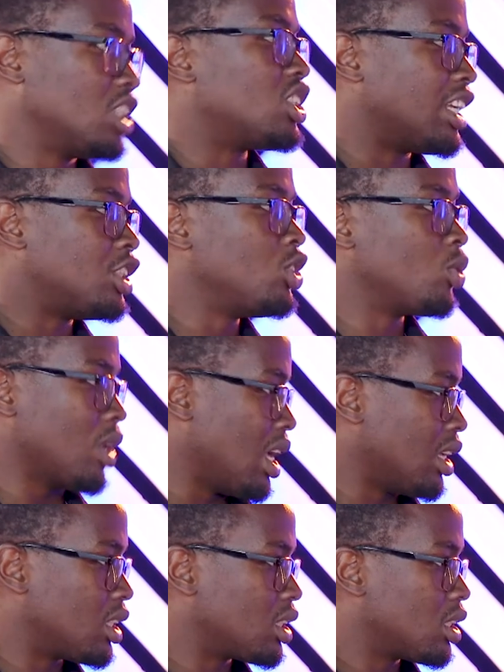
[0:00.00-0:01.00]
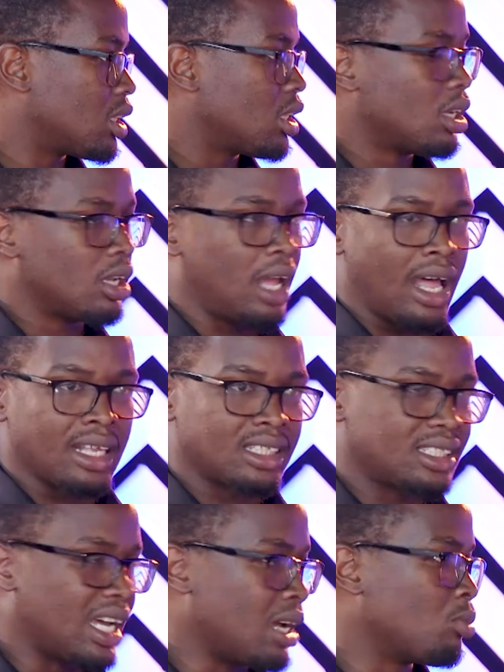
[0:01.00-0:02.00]
that you get, as
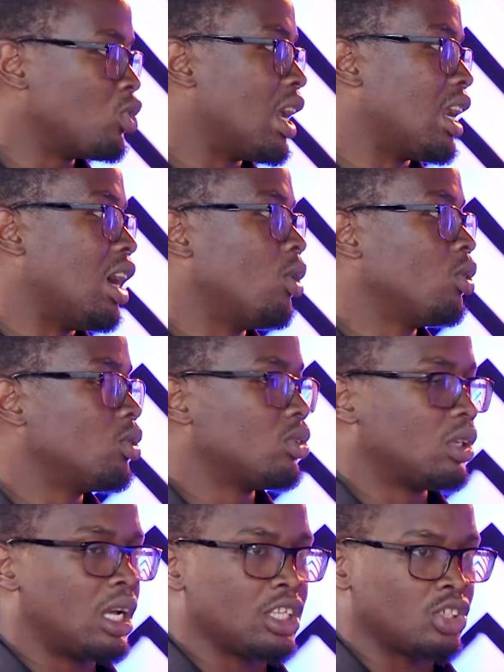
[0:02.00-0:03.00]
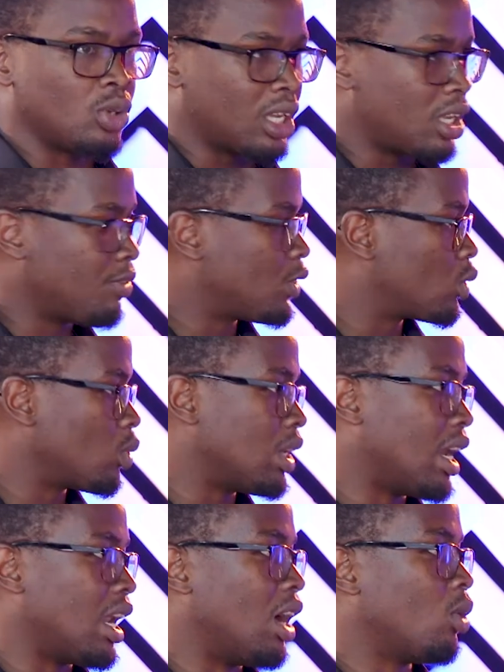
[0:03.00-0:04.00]
time would allow, as your gifts would
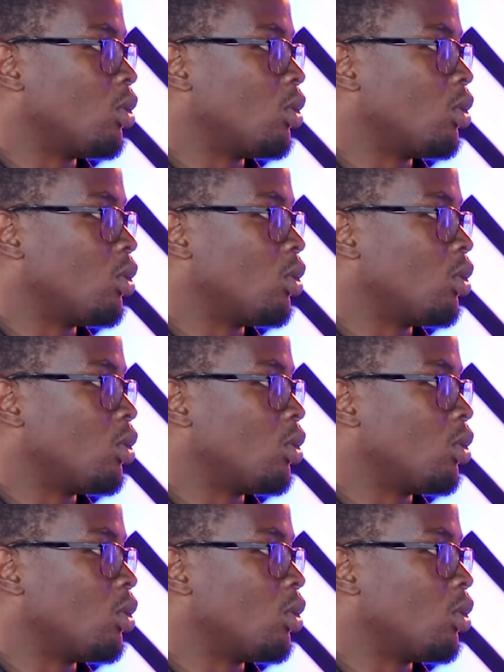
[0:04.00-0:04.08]
allow.